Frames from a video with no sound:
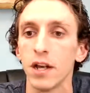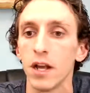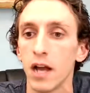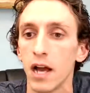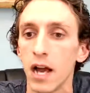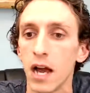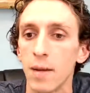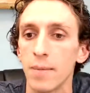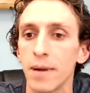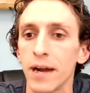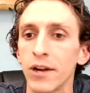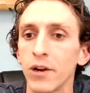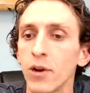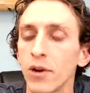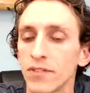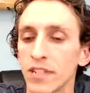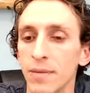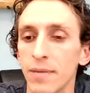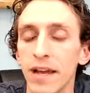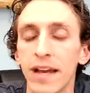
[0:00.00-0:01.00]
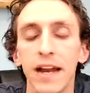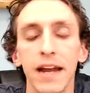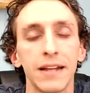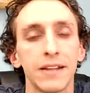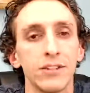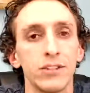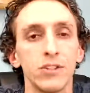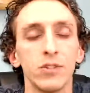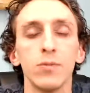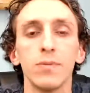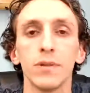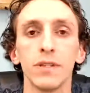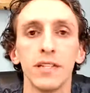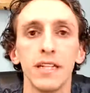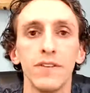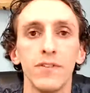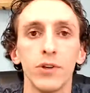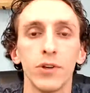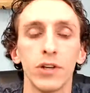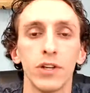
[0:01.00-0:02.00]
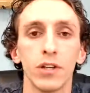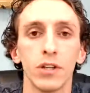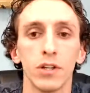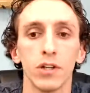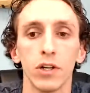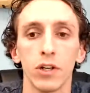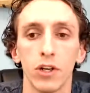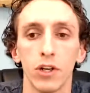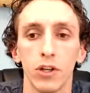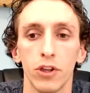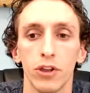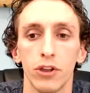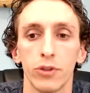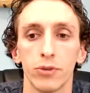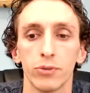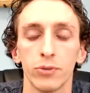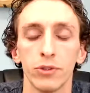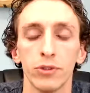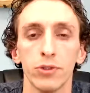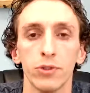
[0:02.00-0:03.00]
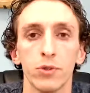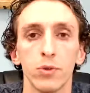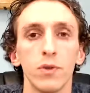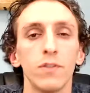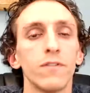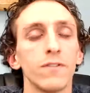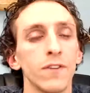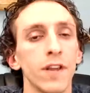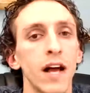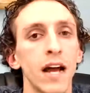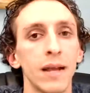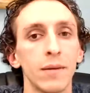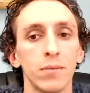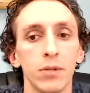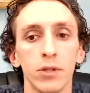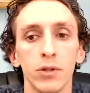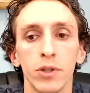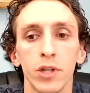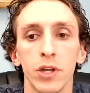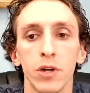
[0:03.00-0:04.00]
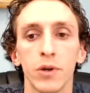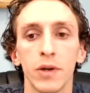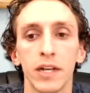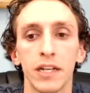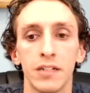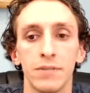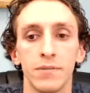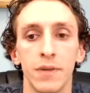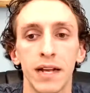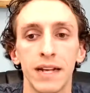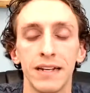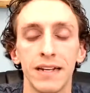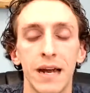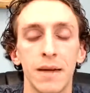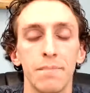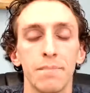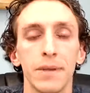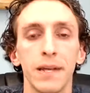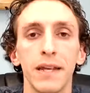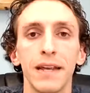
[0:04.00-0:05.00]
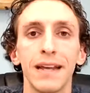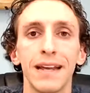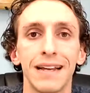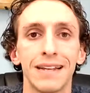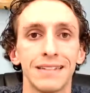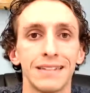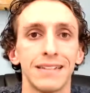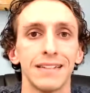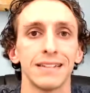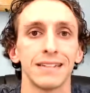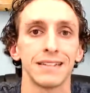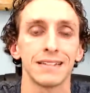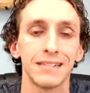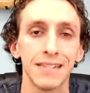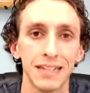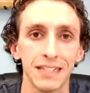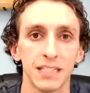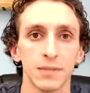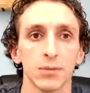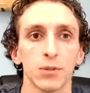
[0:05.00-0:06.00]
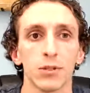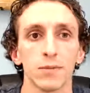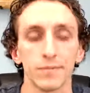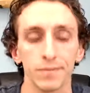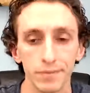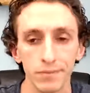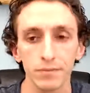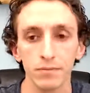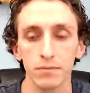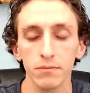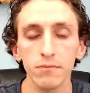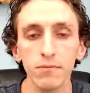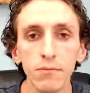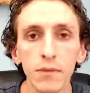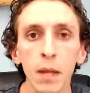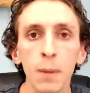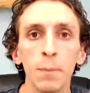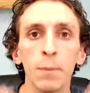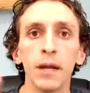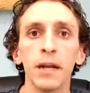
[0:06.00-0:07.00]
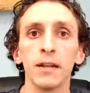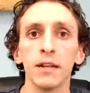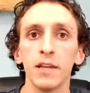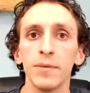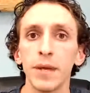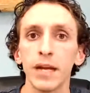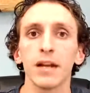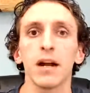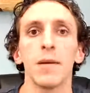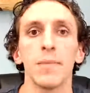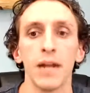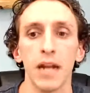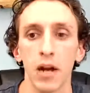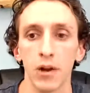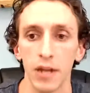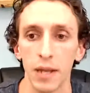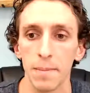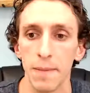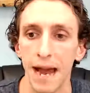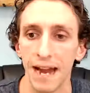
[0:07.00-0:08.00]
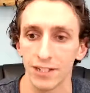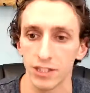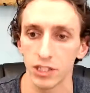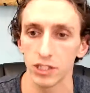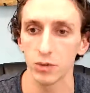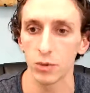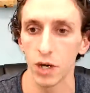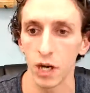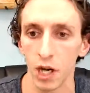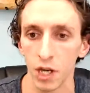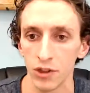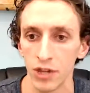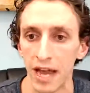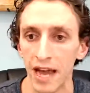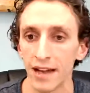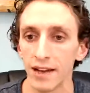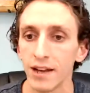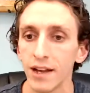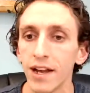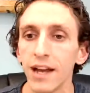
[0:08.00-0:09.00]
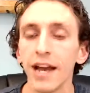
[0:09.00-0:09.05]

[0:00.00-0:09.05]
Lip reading: But I don't know off the top of my head. I do believe you can look through Flying Blue though. It might not be as accessible, but leave me a comment. I'll get back to you on that.